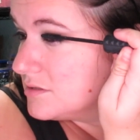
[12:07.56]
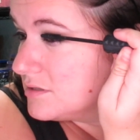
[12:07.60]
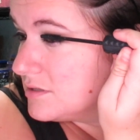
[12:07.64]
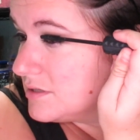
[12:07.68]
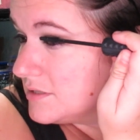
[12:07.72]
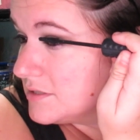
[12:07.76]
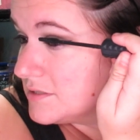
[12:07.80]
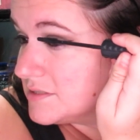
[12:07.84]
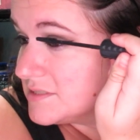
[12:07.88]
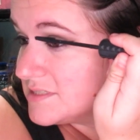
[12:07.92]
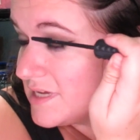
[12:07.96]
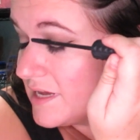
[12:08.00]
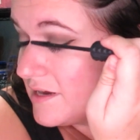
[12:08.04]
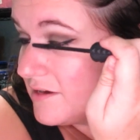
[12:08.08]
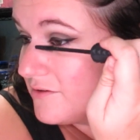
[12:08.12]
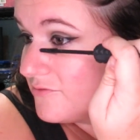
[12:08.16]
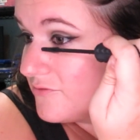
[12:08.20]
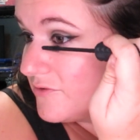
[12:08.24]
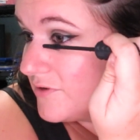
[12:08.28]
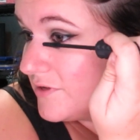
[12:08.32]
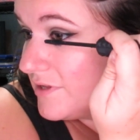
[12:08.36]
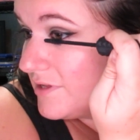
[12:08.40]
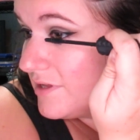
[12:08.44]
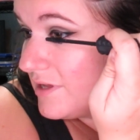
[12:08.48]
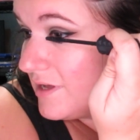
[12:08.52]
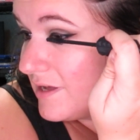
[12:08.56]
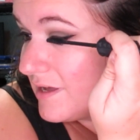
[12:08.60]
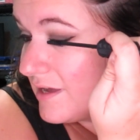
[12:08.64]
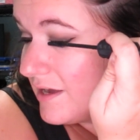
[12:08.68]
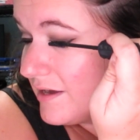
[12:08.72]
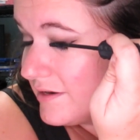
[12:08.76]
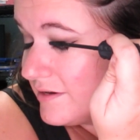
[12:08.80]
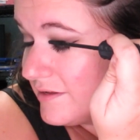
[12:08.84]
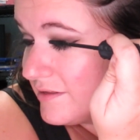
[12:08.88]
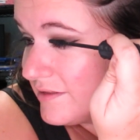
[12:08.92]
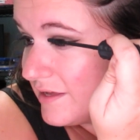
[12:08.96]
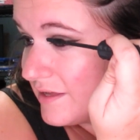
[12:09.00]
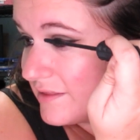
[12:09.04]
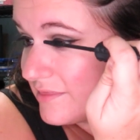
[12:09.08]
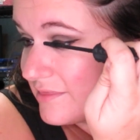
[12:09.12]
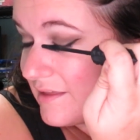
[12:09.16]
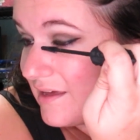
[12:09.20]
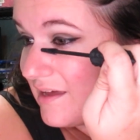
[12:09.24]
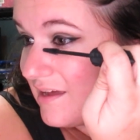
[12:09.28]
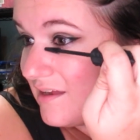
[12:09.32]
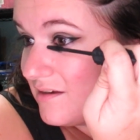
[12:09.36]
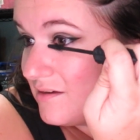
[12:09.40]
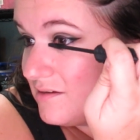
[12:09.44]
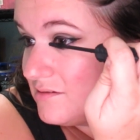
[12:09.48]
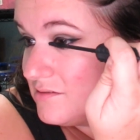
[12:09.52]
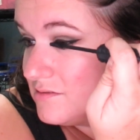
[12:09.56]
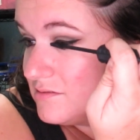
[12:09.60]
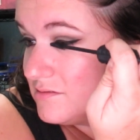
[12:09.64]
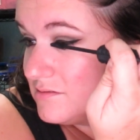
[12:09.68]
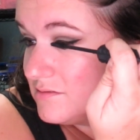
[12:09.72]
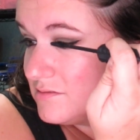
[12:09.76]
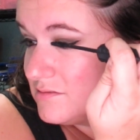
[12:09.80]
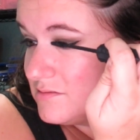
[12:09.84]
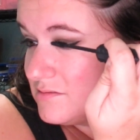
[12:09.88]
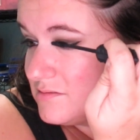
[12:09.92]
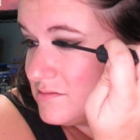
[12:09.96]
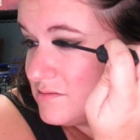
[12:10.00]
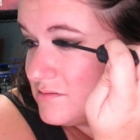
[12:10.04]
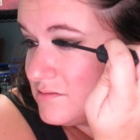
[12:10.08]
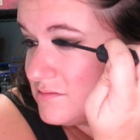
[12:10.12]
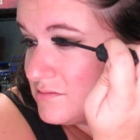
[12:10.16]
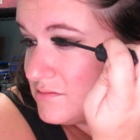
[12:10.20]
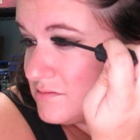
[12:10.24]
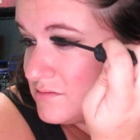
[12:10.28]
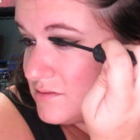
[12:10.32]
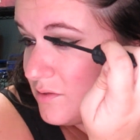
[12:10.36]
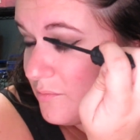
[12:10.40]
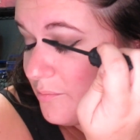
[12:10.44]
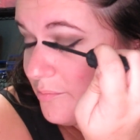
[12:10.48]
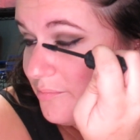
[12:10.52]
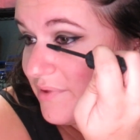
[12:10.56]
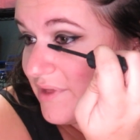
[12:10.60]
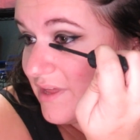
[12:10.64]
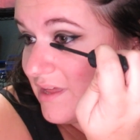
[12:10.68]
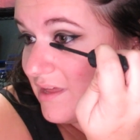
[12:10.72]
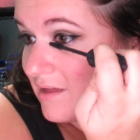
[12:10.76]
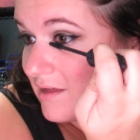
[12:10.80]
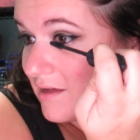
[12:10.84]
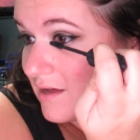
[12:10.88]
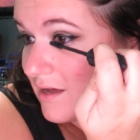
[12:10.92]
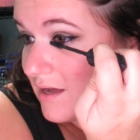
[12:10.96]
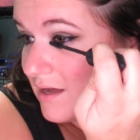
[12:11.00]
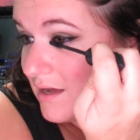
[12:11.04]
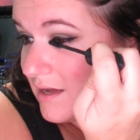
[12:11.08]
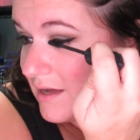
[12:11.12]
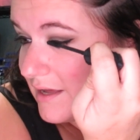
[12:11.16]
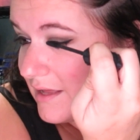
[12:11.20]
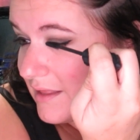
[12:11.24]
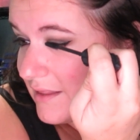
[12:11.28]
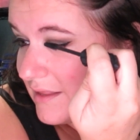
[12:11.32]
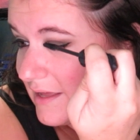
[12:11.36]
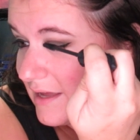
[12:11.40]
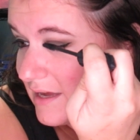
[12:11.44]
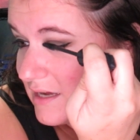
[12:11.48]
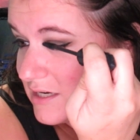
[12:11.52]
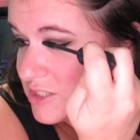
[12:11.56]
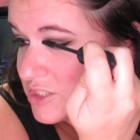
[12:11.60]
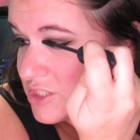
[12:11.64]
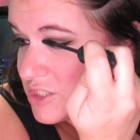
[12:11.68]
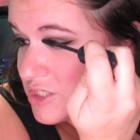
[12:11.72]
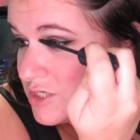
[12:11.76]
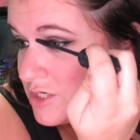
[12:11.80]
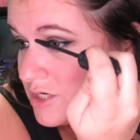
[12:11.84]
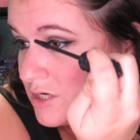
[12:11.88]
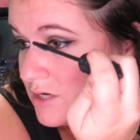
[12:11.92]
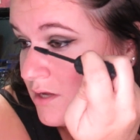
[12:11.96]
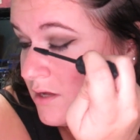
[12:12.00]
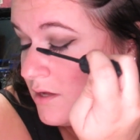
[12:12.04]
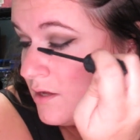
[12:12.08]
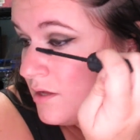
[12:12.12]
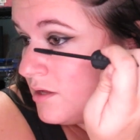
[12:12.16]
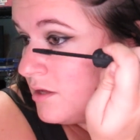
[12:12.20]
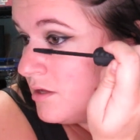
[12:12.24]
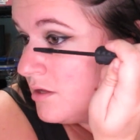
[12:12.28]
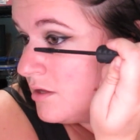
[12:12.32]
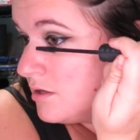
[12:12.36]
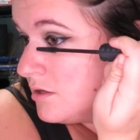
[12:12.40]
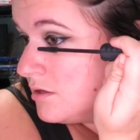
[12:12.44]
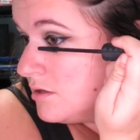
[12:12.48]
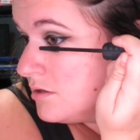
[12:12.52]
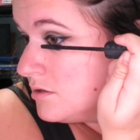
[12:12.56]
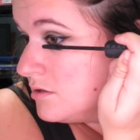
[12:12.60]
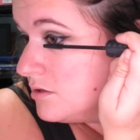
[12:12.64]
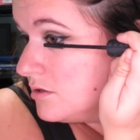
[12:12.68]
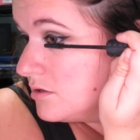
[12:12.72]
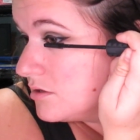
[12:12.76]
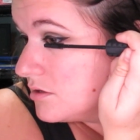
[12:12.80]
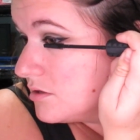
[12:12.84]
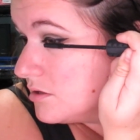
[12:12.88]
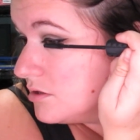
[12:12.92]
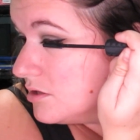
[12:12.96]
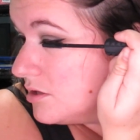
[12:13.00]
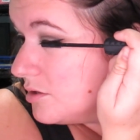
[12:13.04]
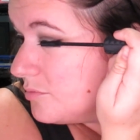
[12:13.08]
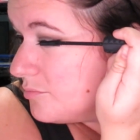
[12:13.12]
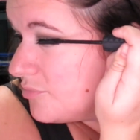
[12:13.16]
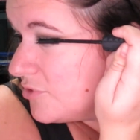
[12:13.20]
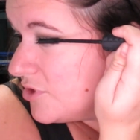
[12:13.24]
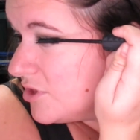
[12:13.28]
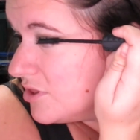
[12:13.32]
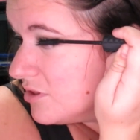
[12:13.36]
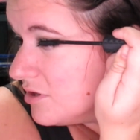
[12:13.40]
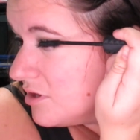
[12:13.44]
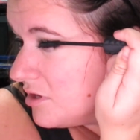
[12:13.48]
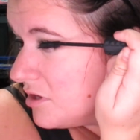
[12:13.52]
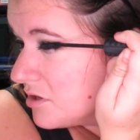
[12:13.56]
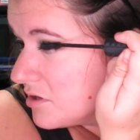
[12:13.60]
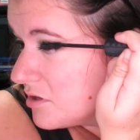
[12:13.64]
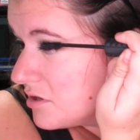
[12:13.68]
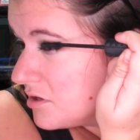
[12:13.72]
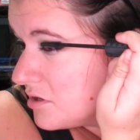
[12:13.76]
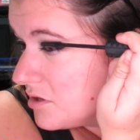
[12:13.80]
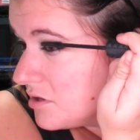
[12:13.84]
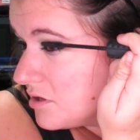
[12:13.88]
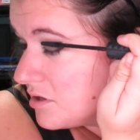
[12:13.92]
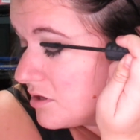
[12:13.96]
Because I don't know. I kind of like that big eyelash clumpy look.